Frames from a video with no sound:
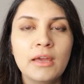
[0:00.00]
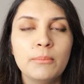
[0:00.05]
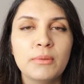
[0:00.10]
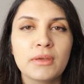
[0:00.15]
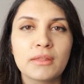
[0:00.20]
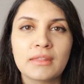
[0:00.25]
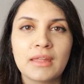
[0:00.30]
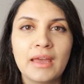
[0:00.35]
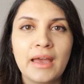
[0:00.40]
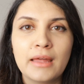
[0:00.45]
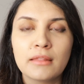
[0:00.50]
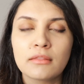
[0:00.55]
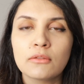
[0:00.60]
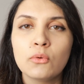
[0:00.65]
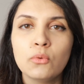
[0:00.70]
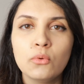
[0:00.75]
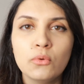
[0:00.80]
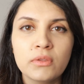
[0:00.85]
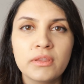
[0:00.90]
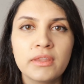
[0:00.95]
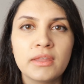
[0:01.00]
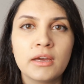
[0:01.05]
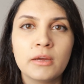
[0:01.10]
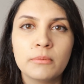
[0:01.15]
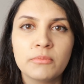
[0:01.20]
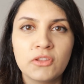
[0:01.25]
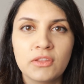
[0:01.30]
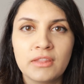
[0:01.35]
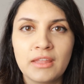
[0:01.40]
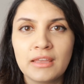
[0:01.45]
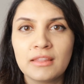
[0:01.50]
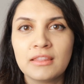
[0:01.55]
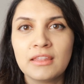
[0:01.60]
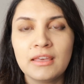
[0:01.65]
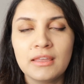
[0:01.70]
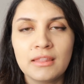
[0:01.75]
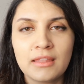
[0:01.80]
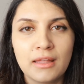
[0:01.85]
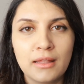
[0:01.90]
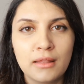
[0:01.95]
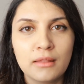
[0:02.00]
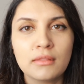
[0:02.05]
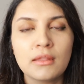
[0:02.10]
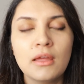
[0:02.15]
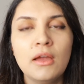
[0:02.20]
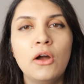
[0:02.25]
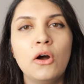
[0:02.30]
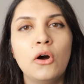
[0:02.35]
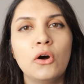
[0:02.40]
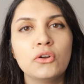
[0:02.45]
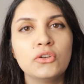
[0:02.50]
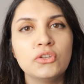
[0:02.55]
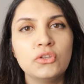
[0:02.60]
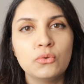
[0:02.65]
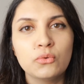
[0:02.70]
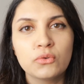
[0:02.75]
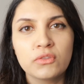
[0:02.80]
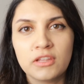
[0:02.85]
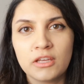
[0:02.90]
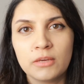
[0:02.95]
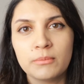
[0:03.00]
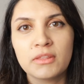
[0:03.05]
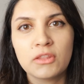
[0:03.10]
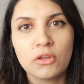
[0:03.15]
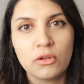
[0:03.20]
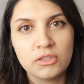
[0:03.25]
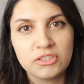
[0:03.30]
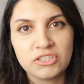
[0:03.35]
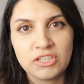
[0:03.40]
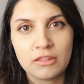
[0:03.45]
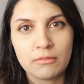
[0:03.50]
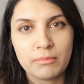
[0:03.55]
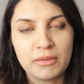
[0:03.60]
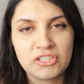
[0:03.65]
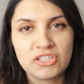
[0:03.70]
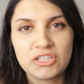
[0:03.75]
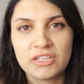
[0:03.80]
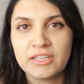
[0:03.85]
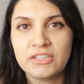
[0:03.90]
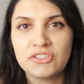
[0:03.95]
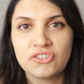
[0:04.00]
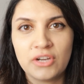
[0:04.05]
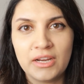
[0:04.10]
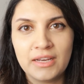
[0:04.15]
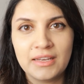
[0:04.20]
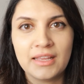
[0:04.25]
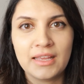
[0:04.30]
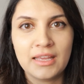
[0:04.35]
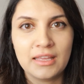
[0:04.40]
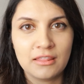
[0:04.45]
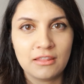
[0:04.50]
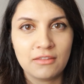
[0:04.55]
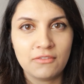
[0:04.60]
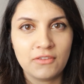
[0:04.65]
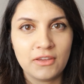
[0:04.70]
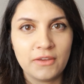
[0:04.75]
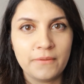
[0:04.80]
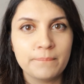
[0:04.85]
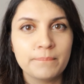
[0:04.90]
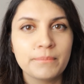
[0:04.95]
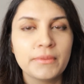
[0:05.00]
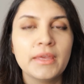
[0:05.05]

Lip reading: because it has all the up-to-date details on your dermatology specialty training interview.